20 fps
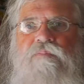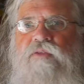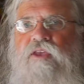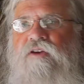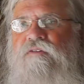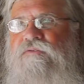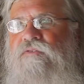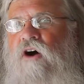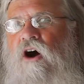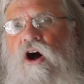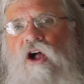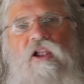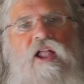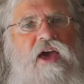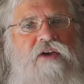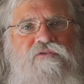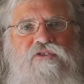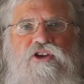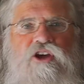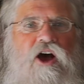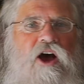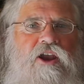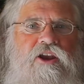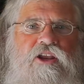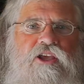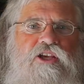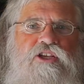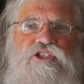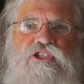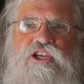If all I've
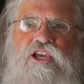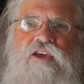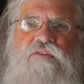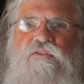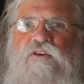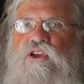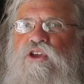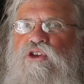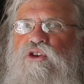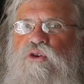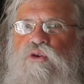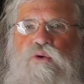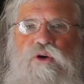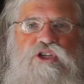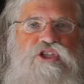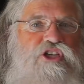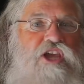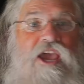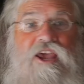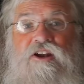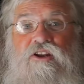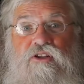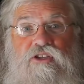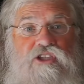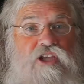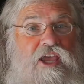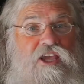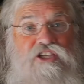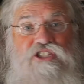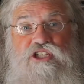done is giving you a channel
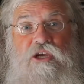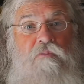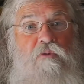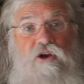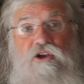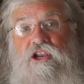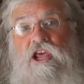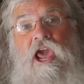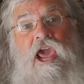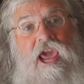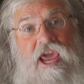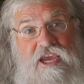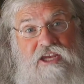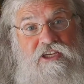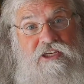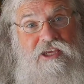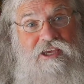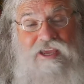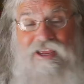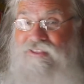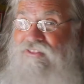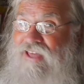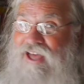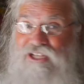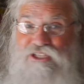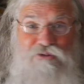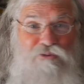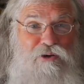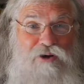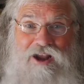and someone to hate, and
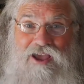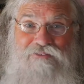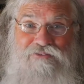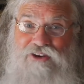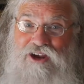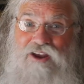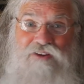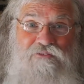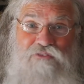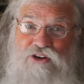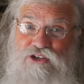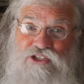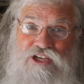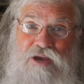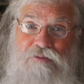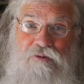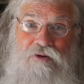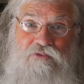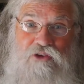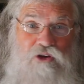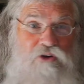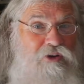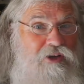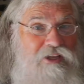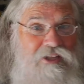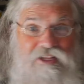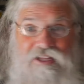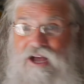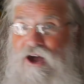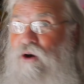that's what I've done for some of you,
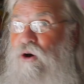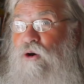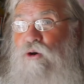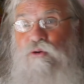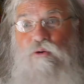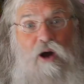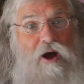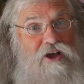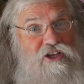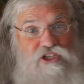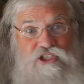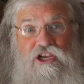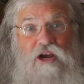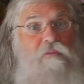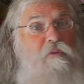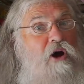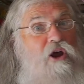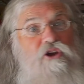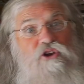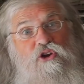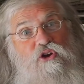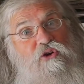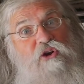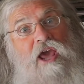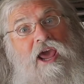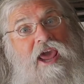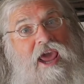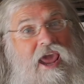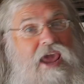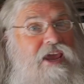oh, someone new
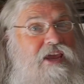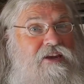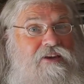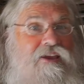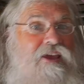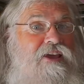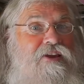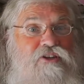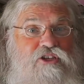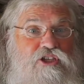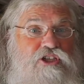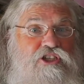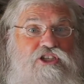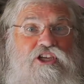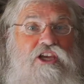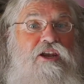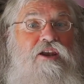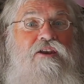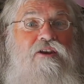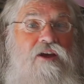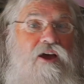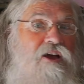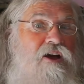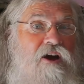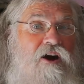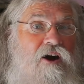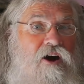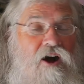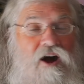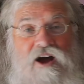to hate and to send
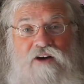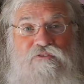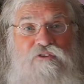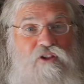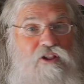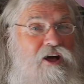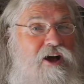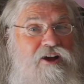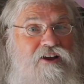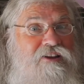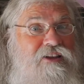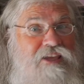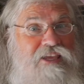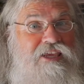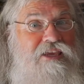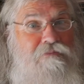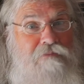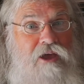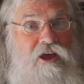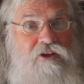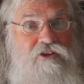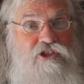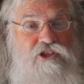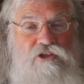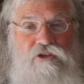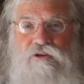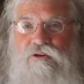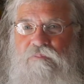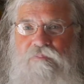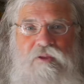awful ugly email
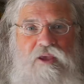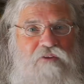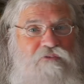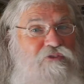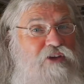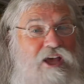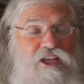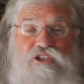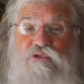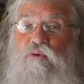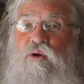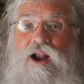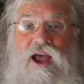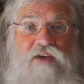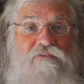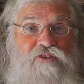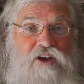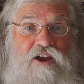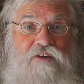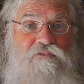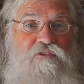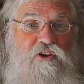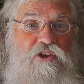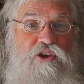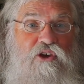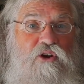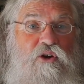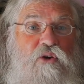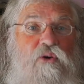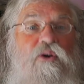to, if that's what I've done for
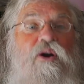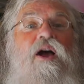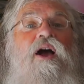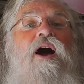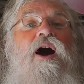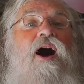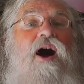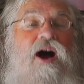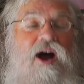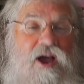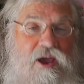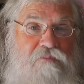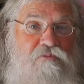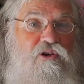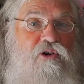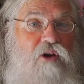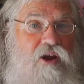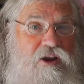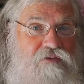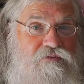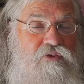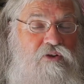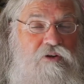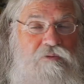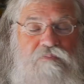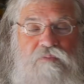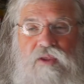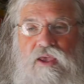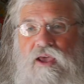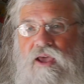you, I'm grateful.